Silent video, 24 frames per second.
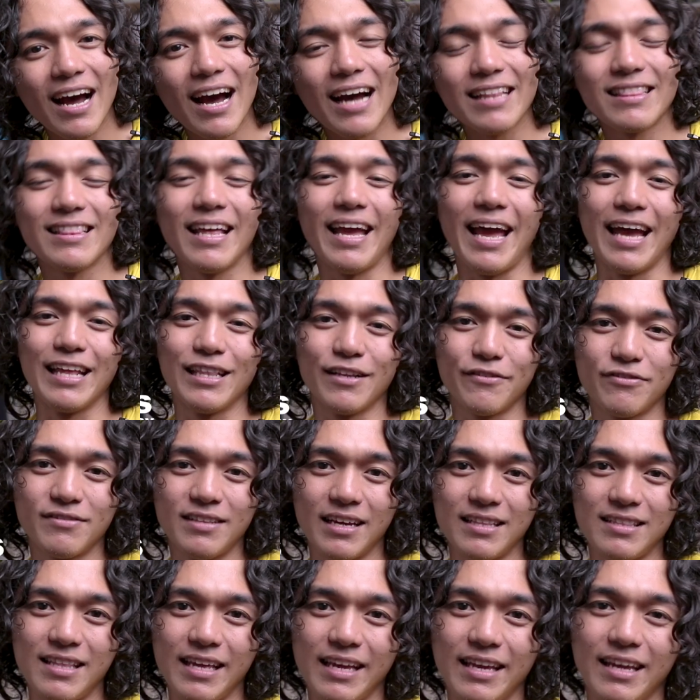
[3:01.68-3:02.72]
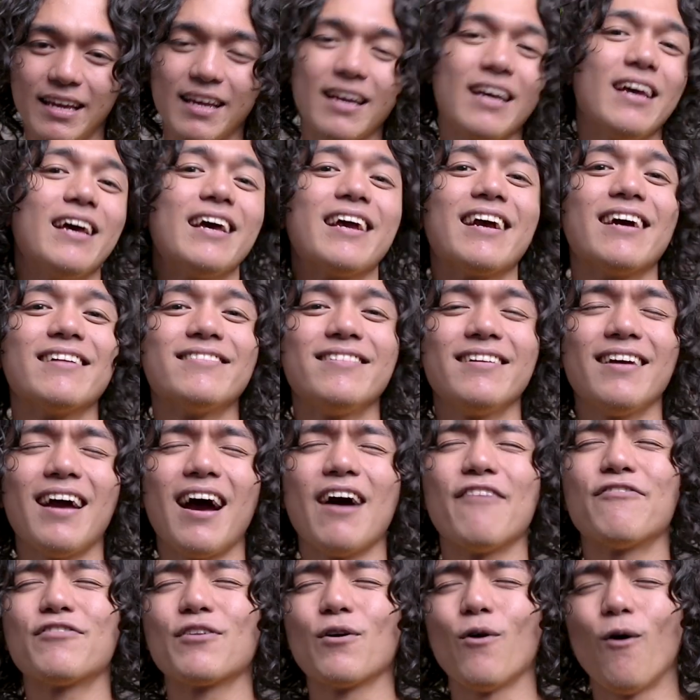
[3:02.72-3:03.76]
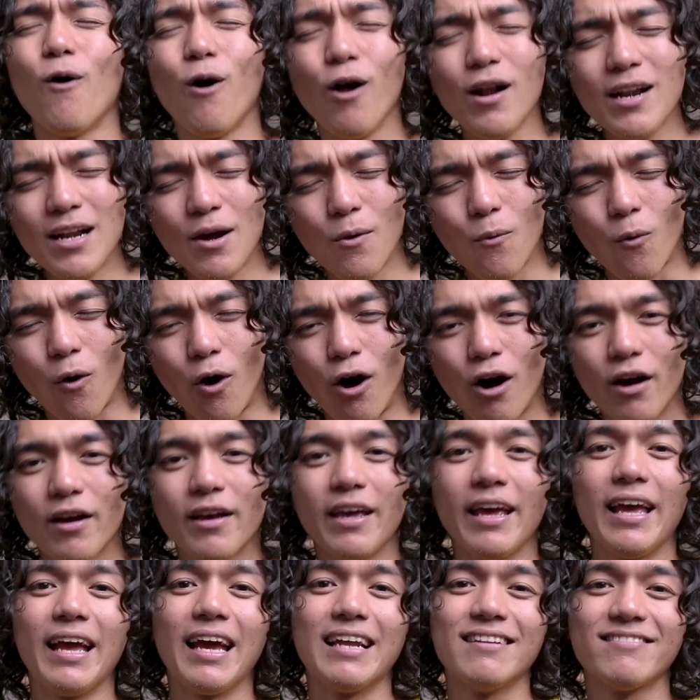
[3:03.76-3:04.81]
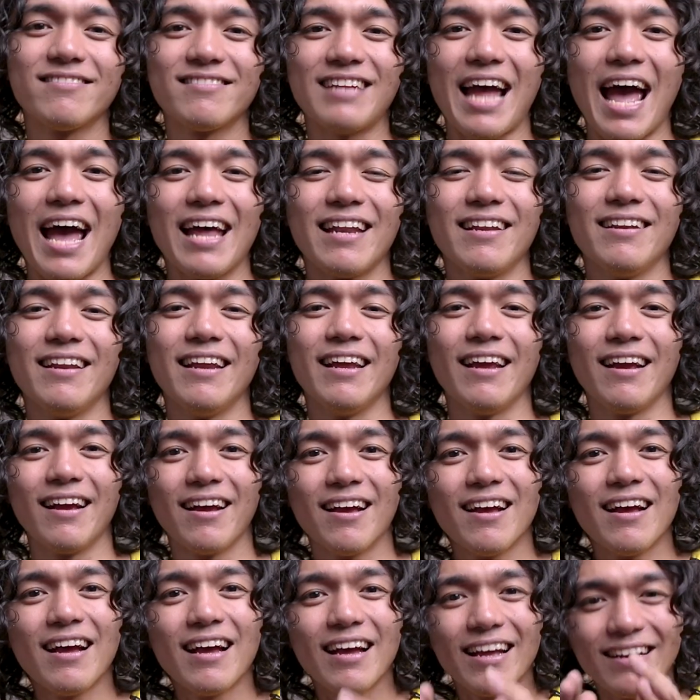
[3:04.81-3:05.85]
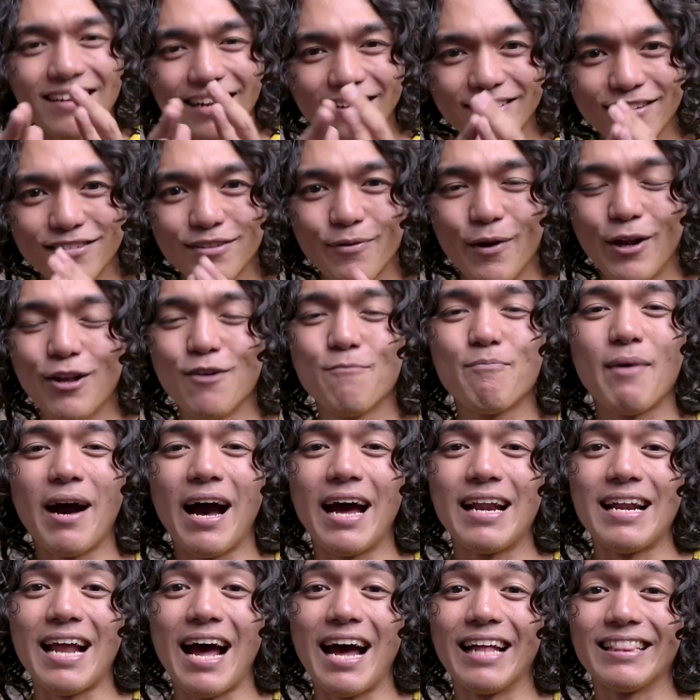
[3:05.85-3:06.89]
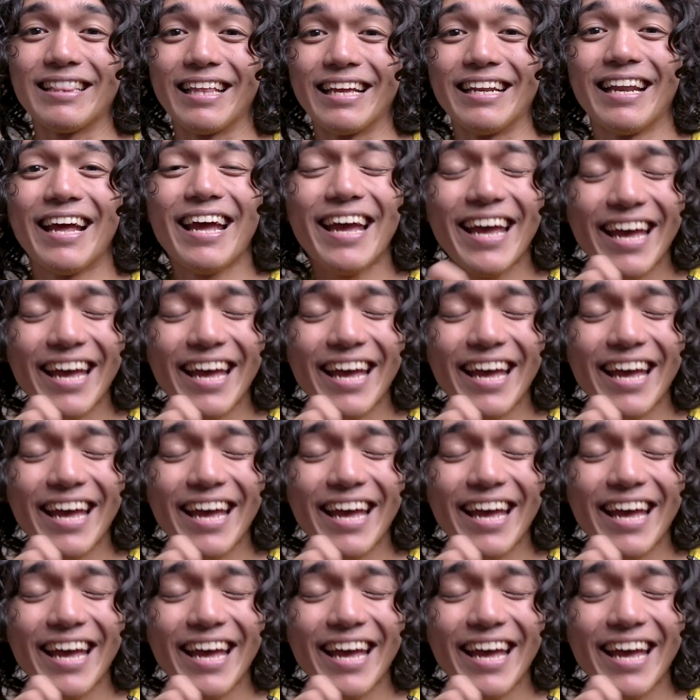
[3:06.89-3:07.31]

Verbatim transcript: ka at the end of the day. Kasi after all the walking and standing, nagsaswell yung paa natin.